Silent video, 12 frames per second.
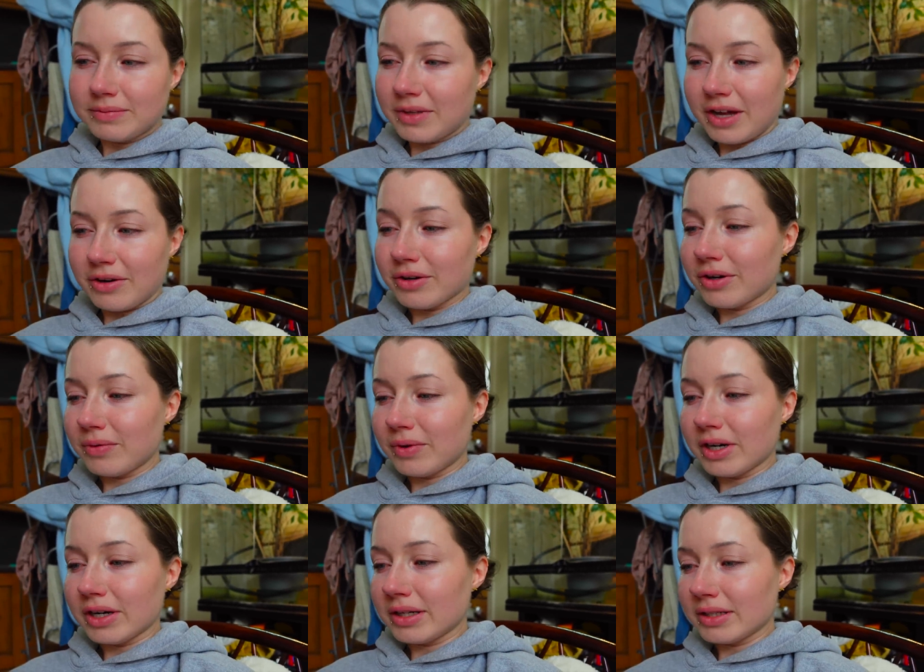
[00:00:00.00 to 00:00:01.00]
I don't know
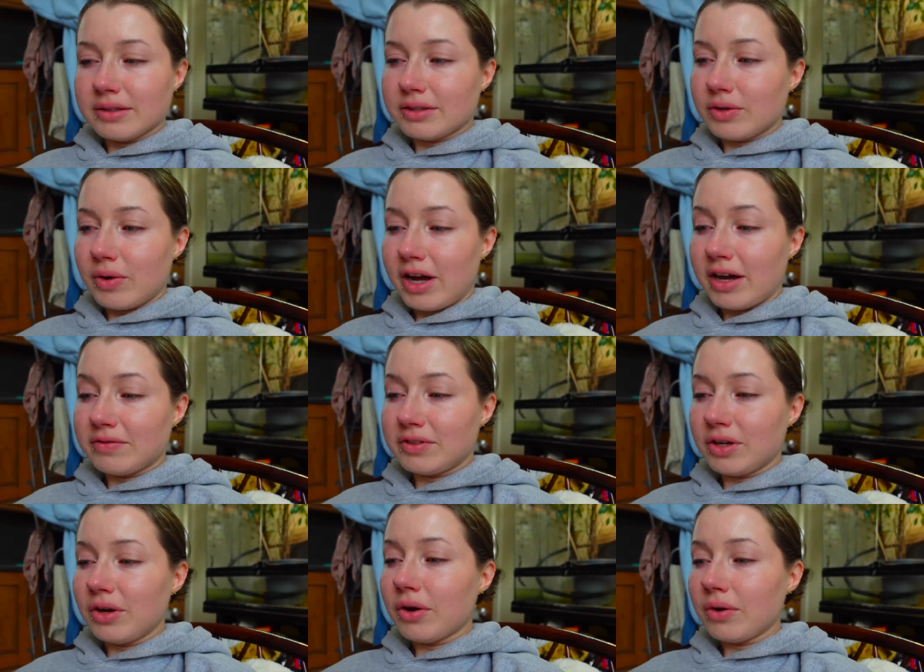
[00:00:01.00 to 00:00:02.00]
where it is. So I have
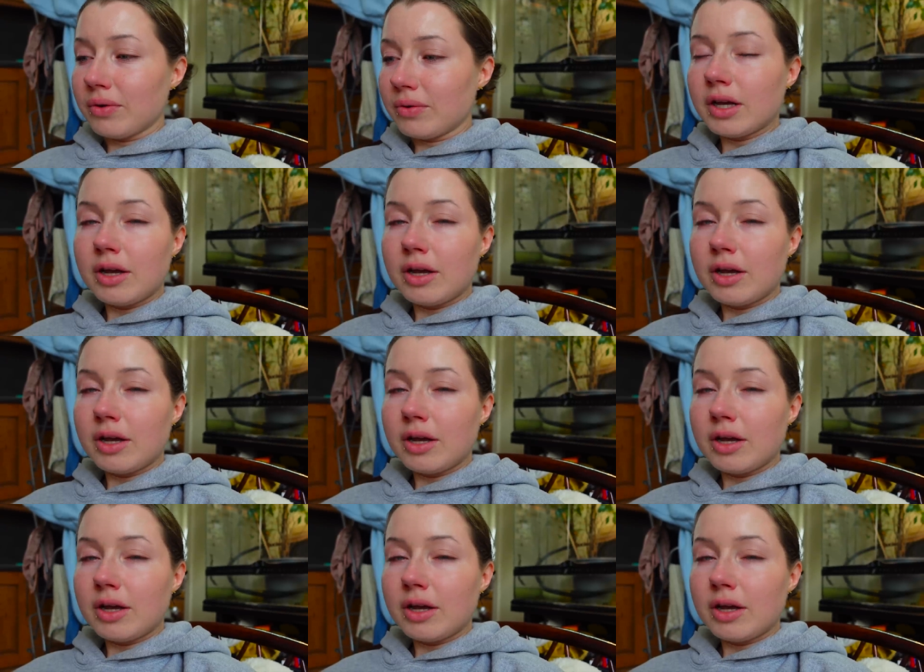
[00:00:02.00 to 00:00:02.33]
to go